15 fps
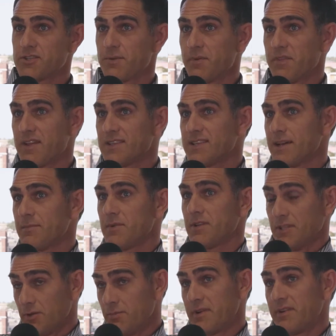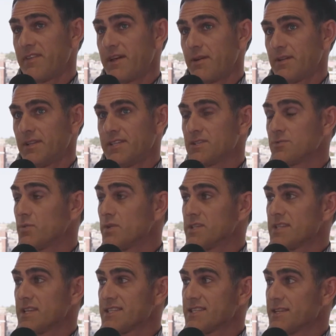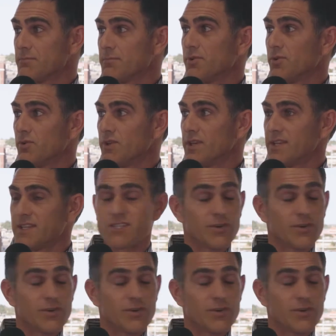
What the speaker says: Some of that time, a little bit of that at least, was as an employee.